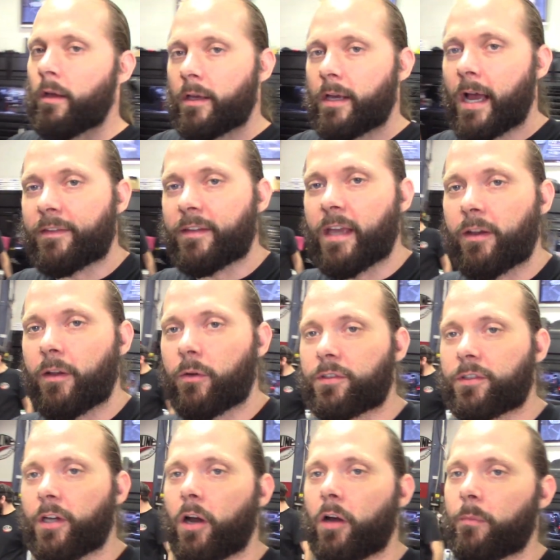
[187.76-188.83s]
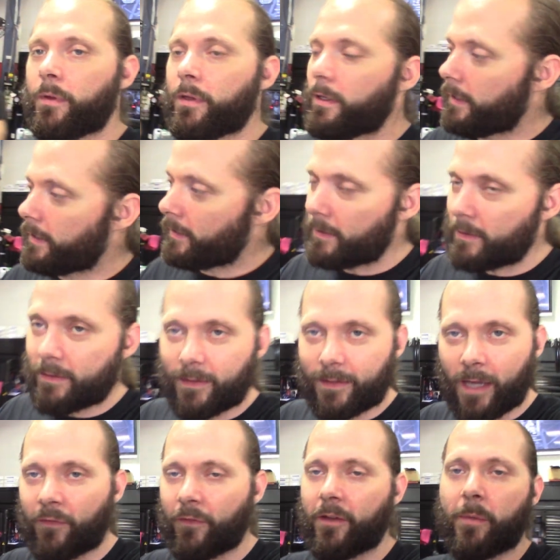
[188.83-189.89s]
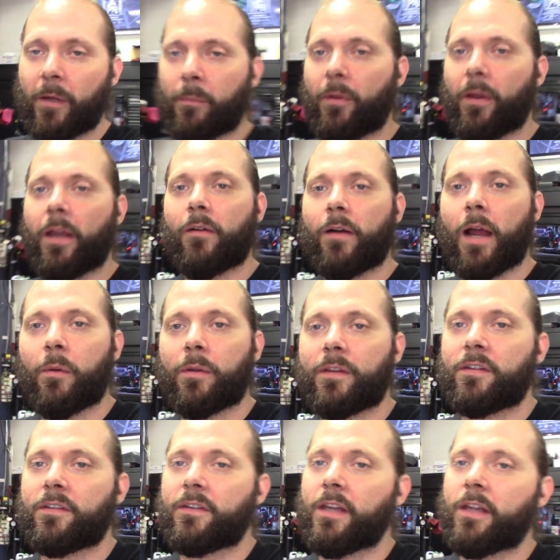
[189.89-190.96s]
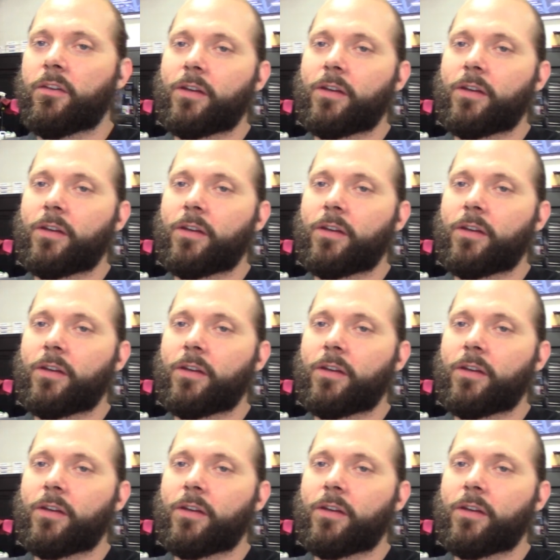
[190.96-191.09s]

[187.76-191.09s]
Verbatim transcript: got the endoscope, definitely been playing around with this thing.